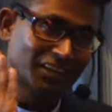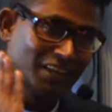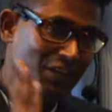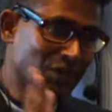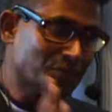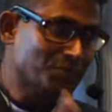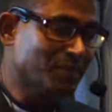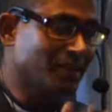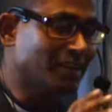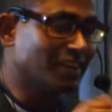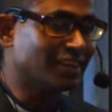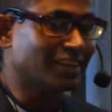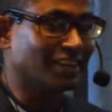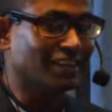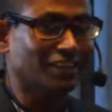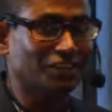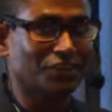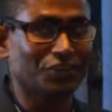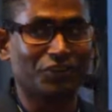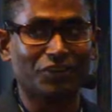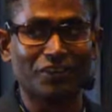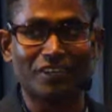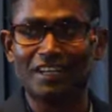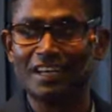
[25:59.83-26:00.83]
immediately
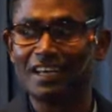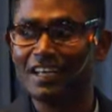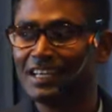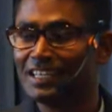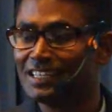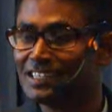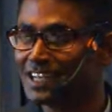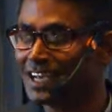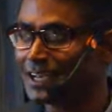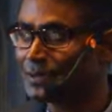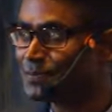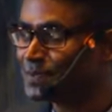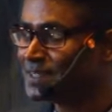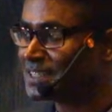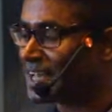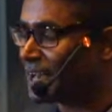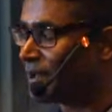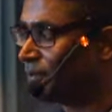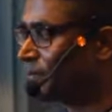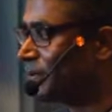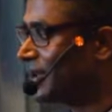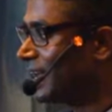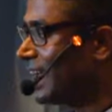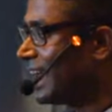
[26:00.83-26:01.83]
you could
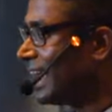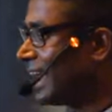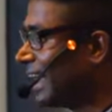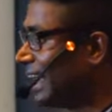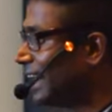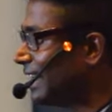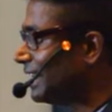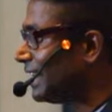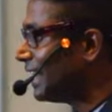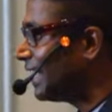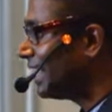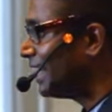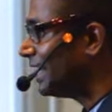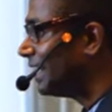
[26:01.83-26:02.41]
timestamp, and